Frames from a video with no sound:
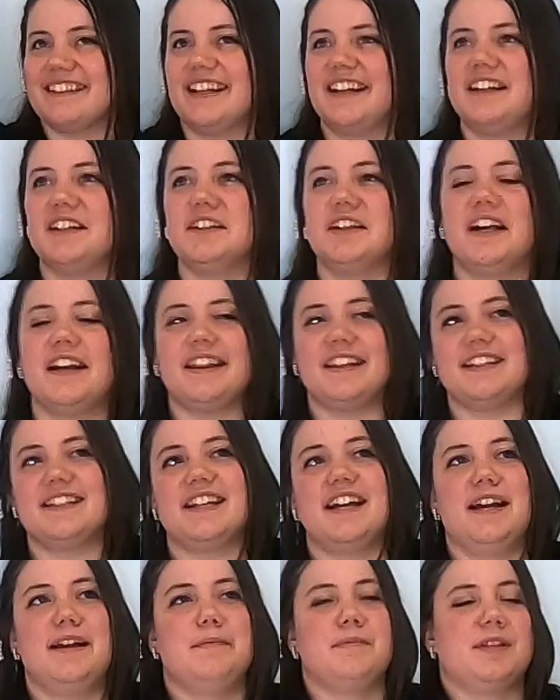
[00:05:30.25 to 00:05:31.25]
Like a lot of the
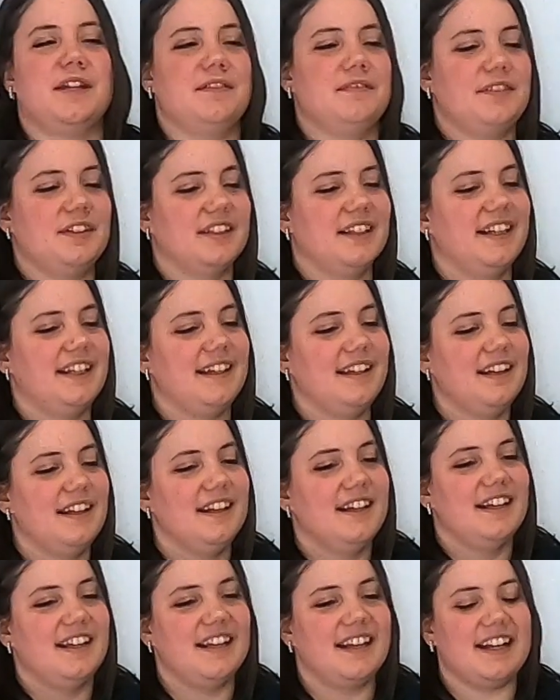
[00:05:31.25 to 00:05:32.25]
times I feel like
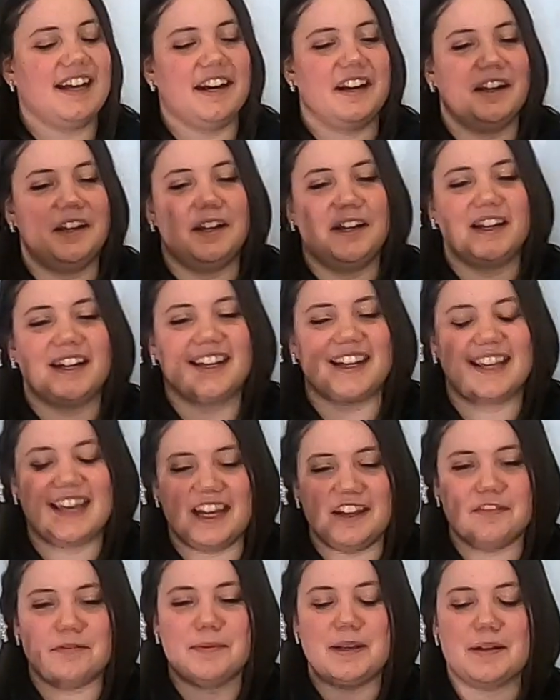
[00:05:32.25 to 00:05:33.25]
it kind of
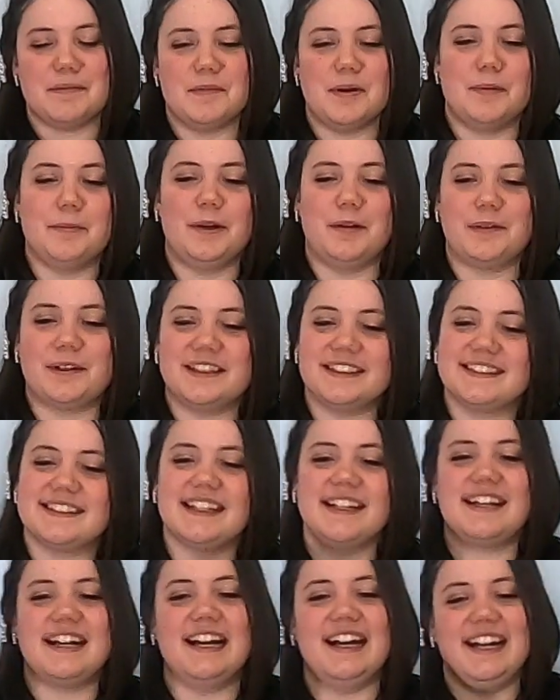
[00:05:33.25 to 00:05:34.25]
gave me a moment where I was
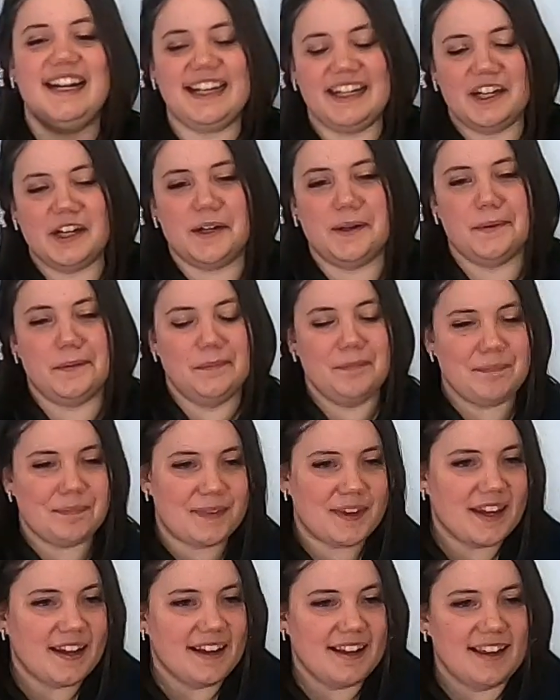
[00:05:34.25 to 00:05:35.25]
like, you know,
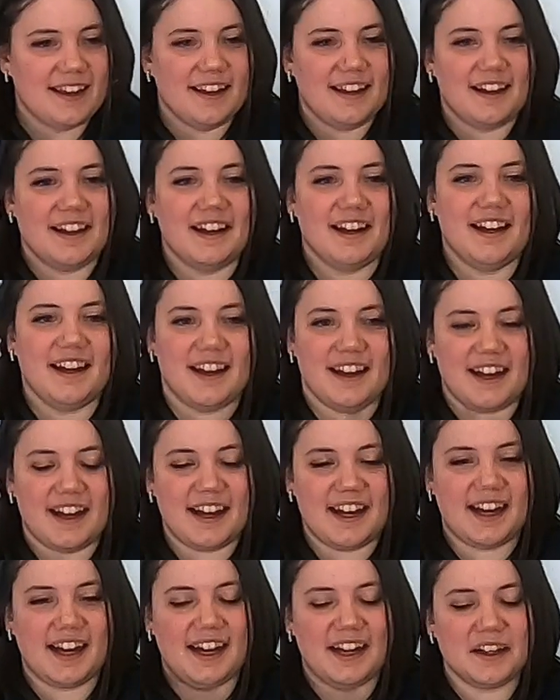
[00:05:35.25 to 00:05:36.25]

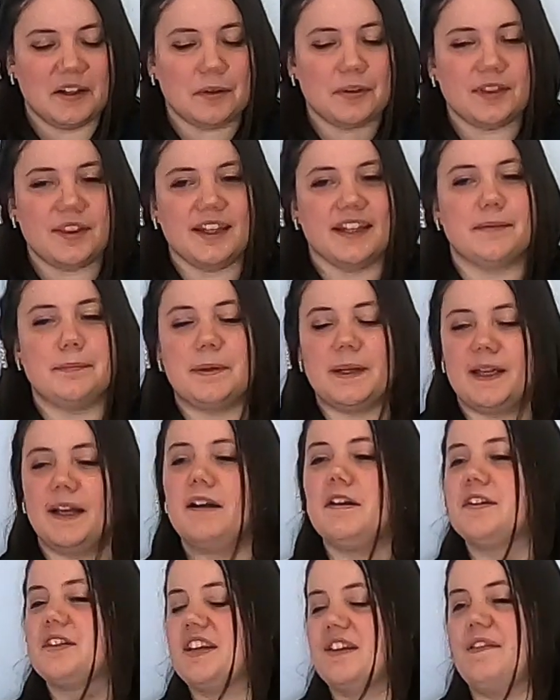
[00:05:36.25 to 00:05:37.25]
I don't think
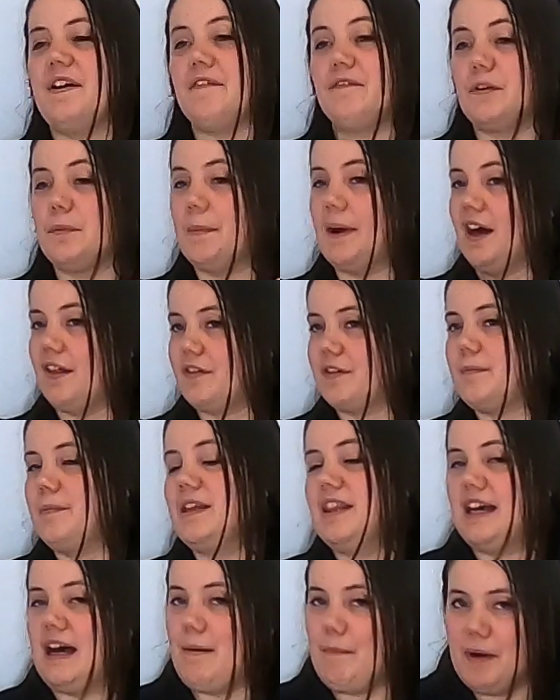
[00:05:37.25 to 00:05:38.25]
beginners have ever bothered
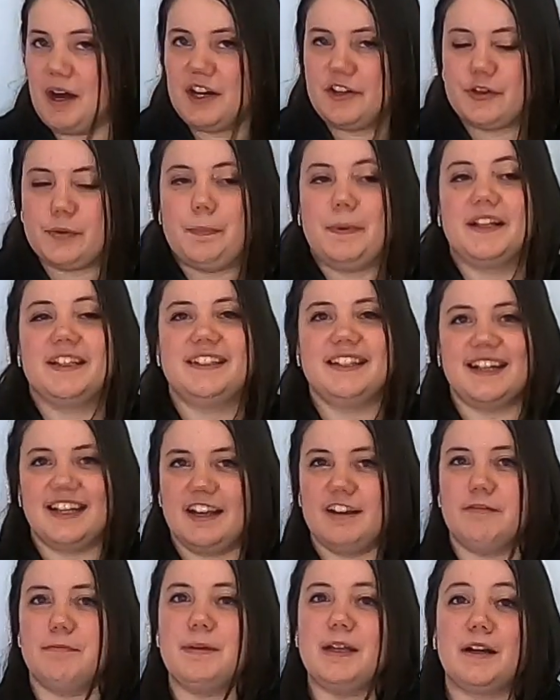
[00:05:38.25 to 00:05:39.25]
me that much, but it did
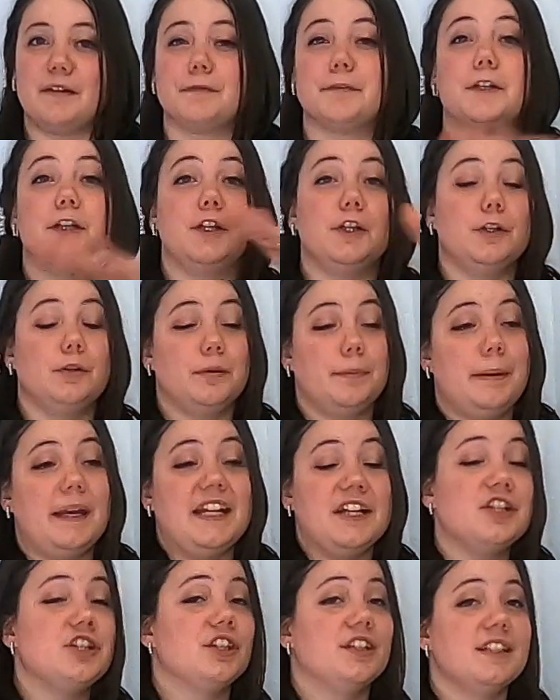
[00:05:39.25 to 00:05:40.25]
give me a renewed
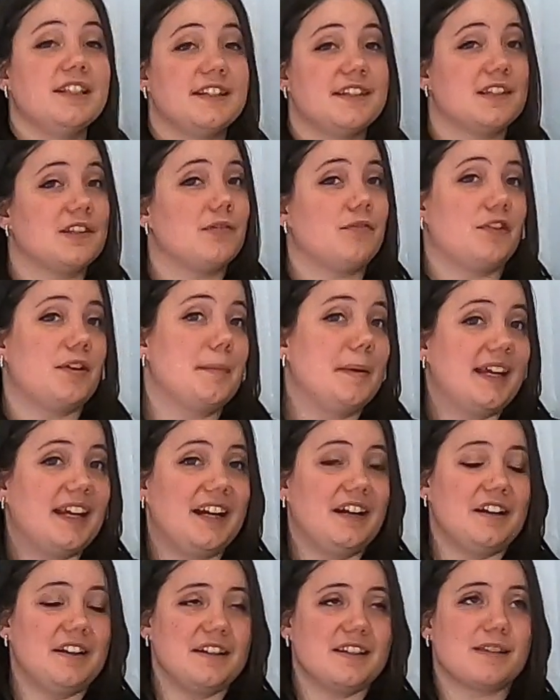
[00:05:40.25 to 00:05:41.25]
patience for
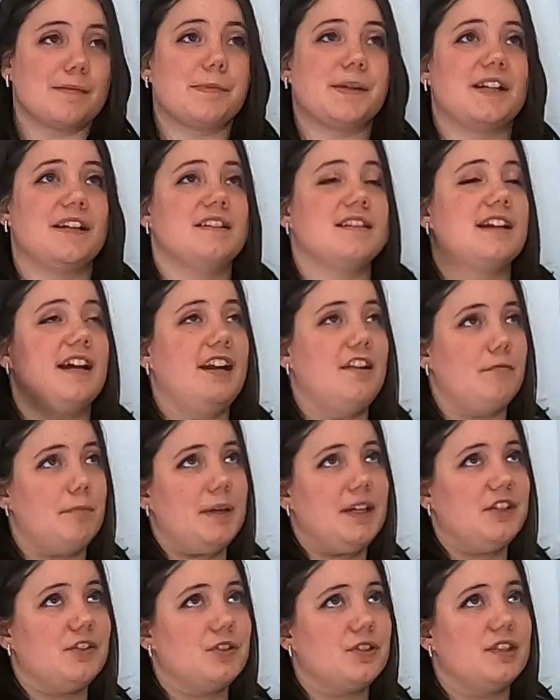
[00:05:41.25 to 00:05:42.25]
beginners because I've
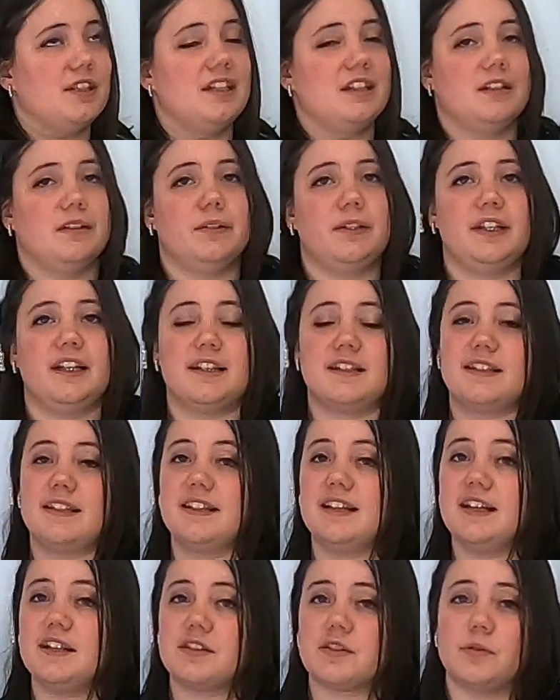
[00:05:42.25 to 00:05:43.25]
been interested in Lolita
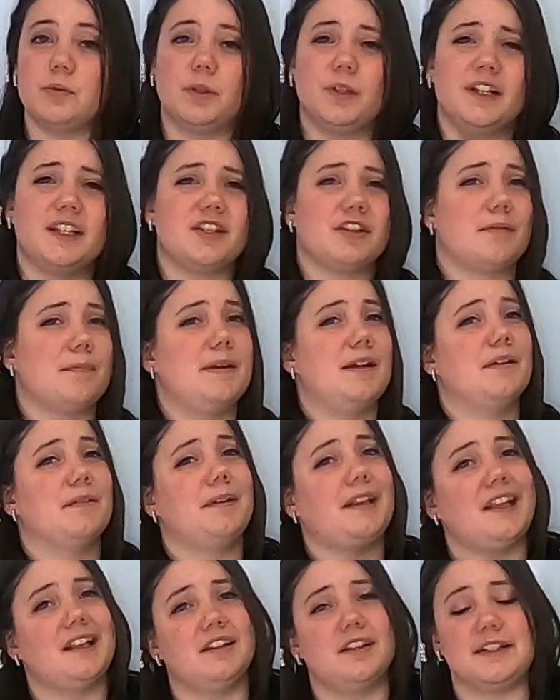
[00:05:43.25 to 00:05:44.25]
since high school. It took me
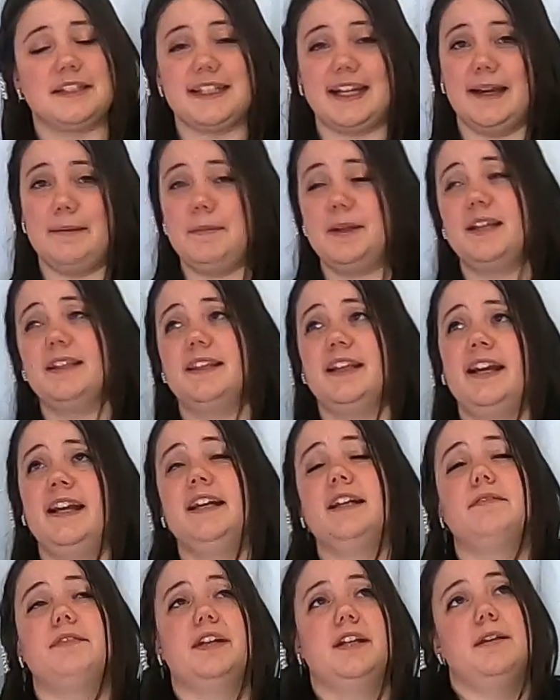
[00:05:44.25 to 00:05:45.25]
a really long time to get the
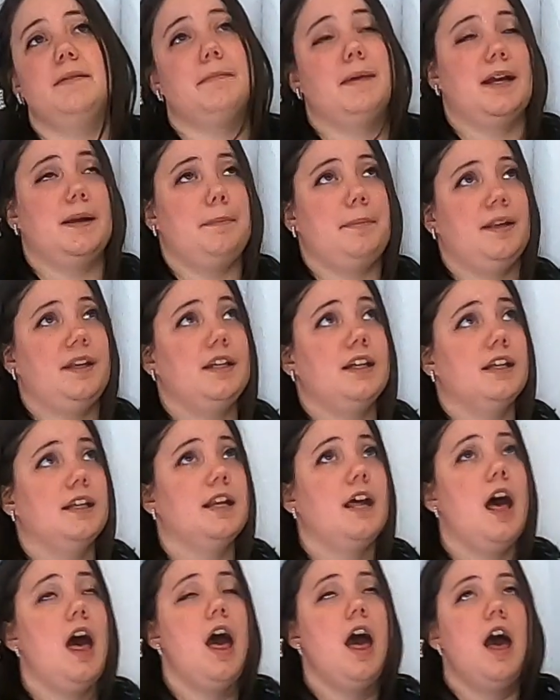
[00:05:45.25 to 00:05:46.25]
hang of it, in my
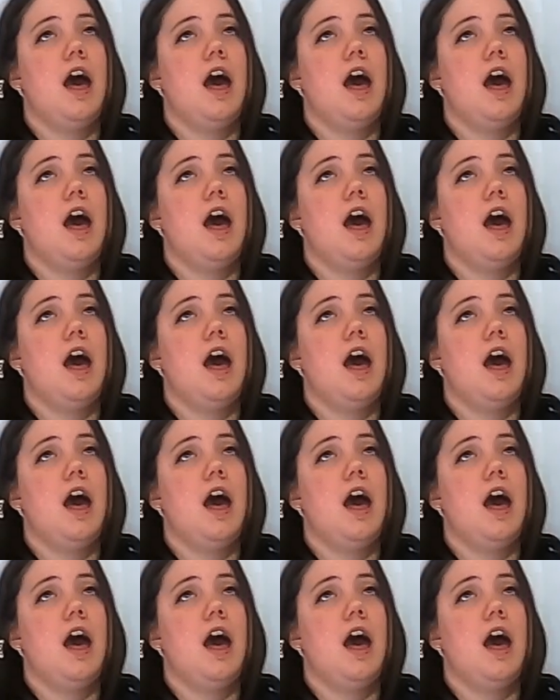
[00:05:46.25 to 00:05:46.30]
opinion.